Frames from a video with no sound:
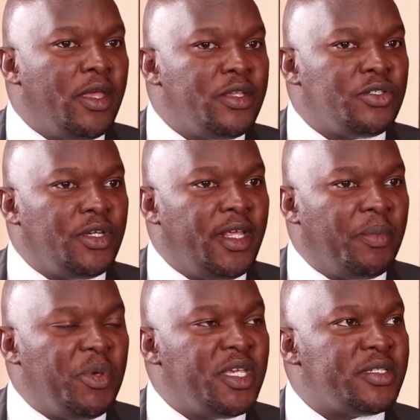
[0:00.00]
is really
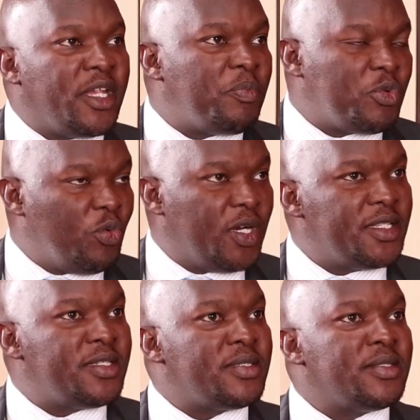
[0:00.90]
a big step
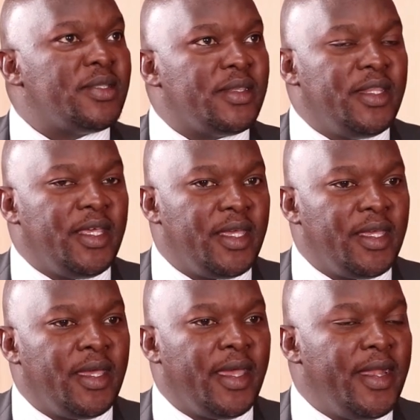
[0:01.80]
towards
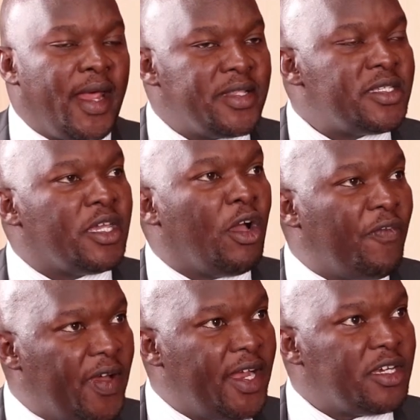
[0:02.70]
the enhancing our
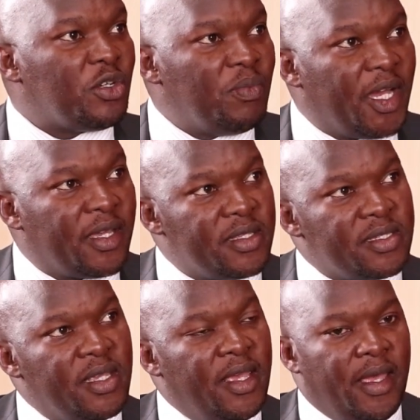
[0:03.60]
financial
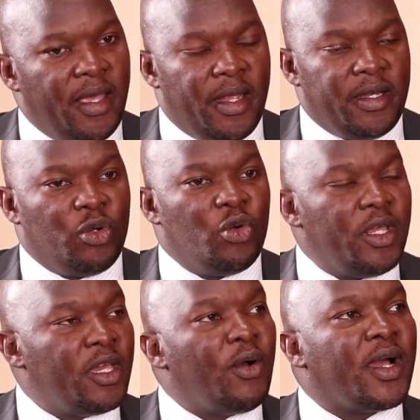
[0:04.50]
markets and
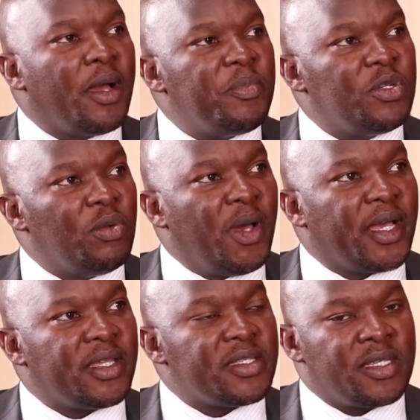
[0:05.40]
growing our capital
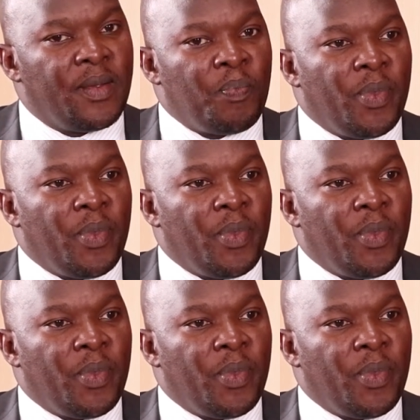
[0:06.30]
markets.